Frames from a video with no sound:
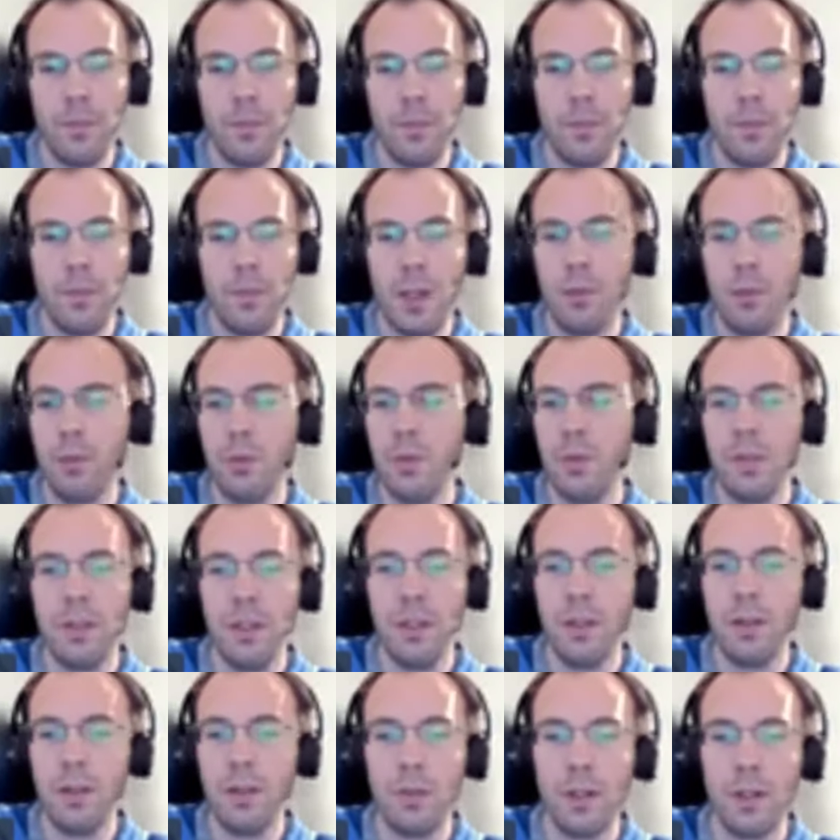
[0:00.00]
And we
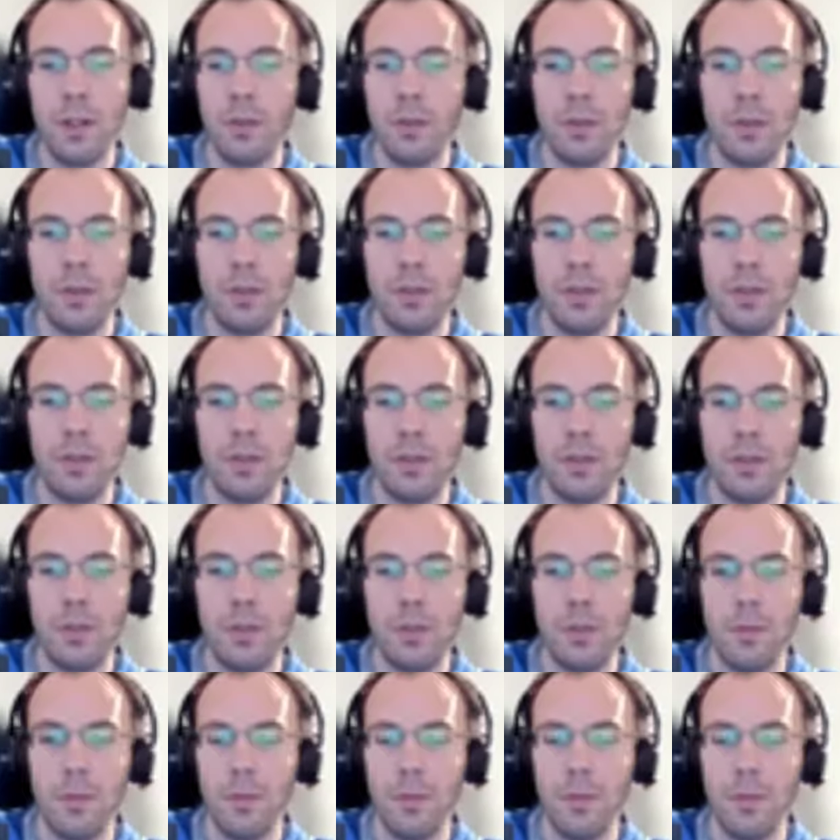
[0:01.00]
see, white was
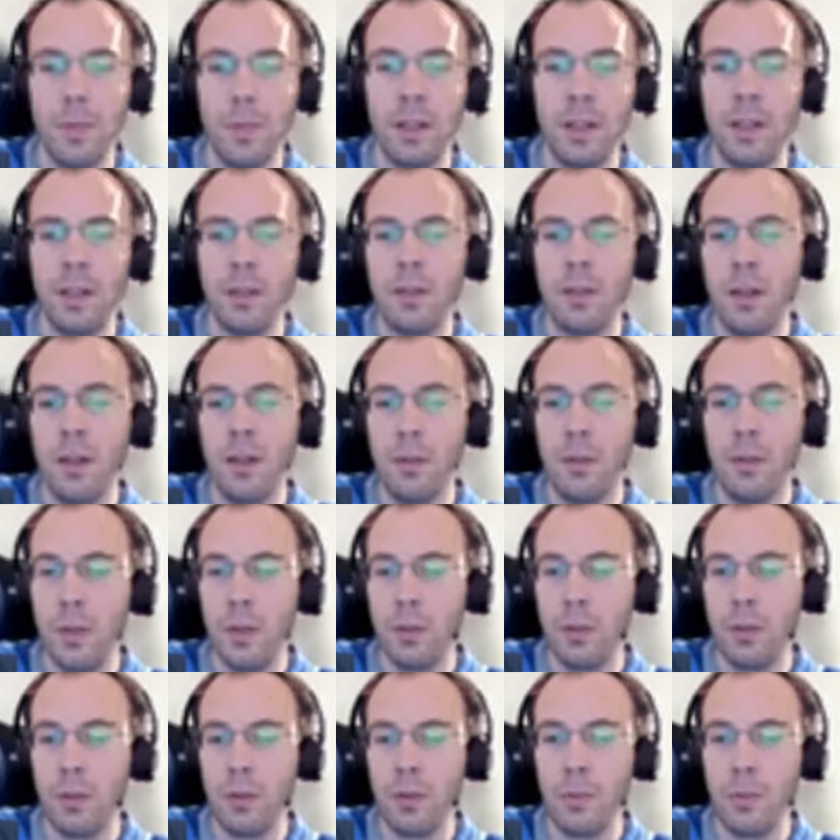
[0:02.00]
just marking time.
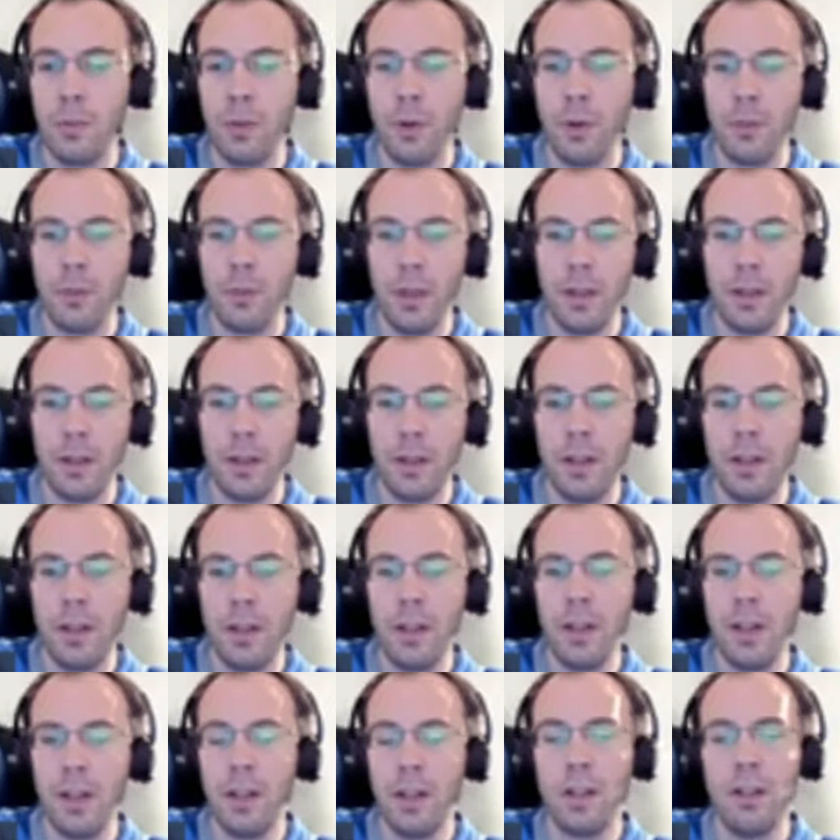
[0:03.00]
I took the pawn back.
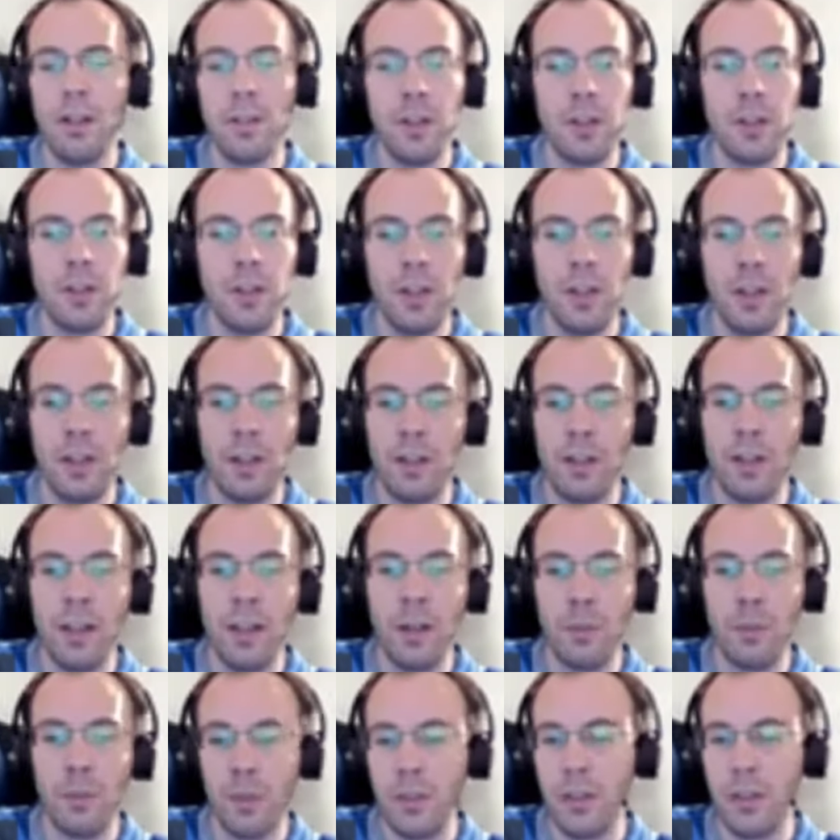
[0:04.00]
And eventually the
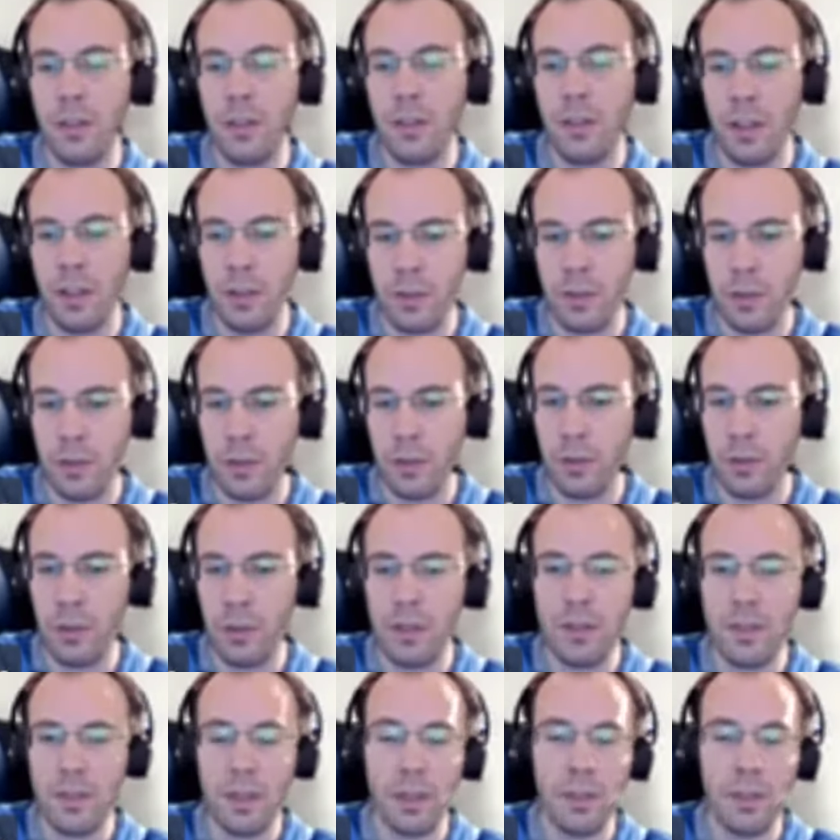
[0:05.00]
game was decided on the
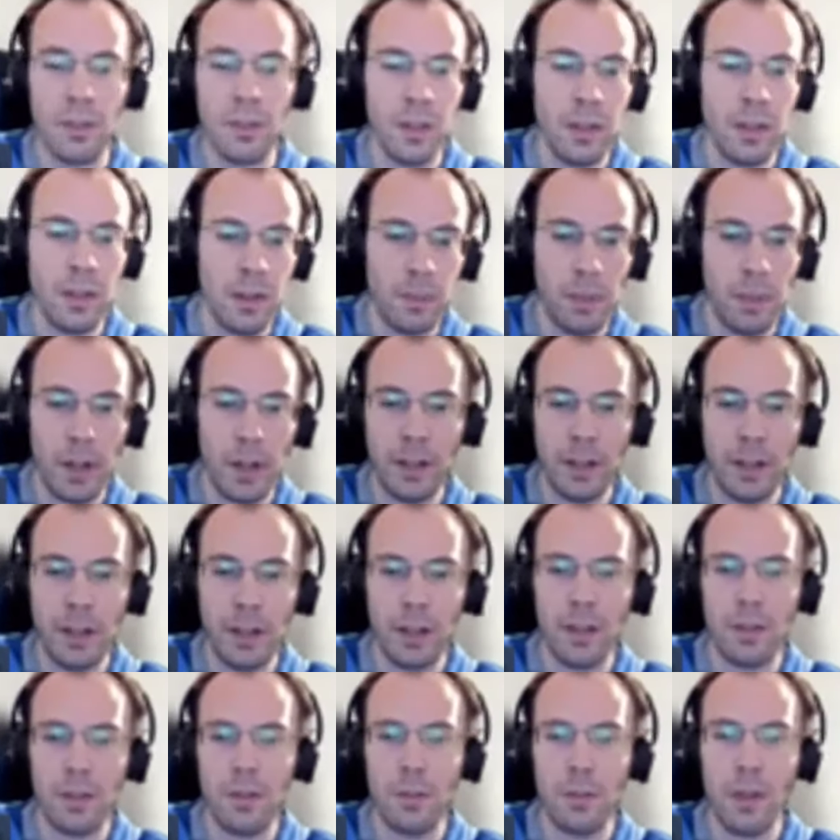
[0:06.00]
queen side, playing
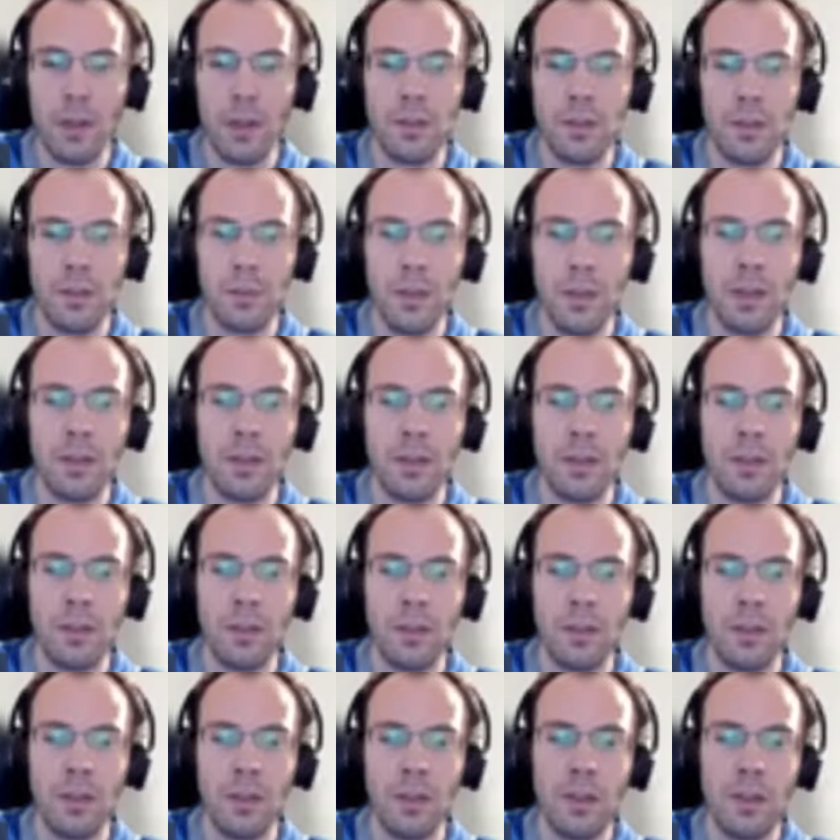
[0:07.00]
against white's weakness
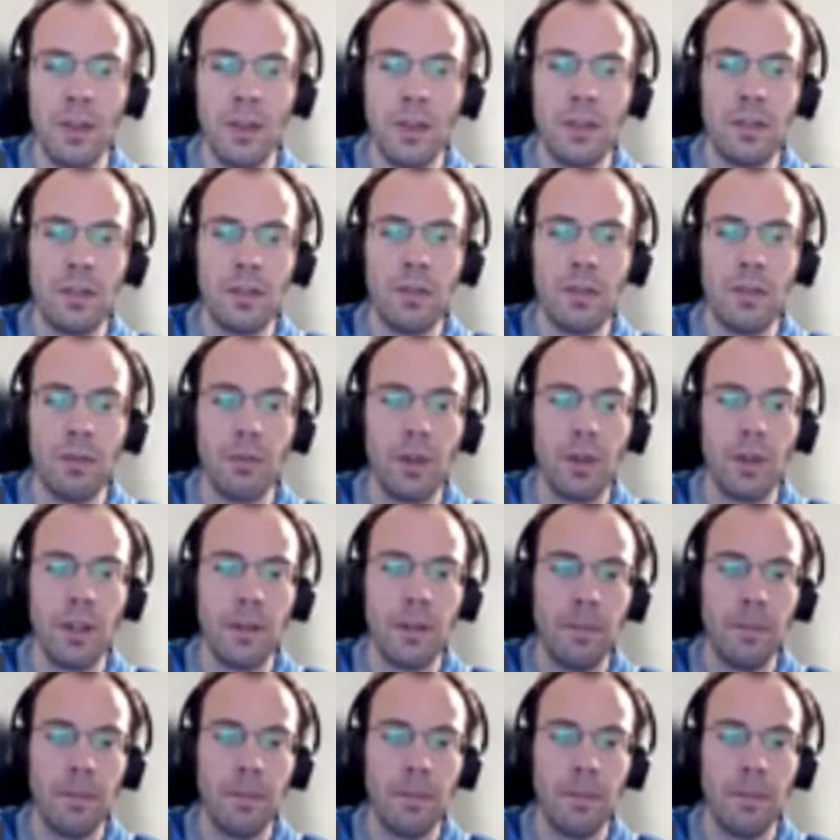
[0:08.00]
on c3.